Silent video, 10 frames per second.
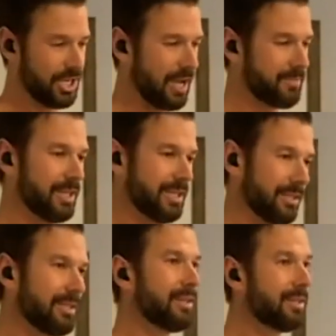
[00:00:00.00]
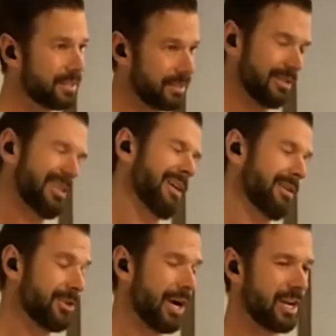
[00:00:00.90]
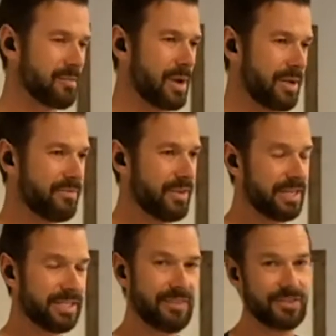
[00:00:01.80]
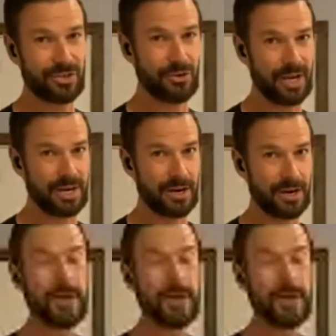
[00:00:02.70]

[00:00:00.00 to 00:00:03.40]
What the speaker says: I'm the kind of dragging my feet 7th grader,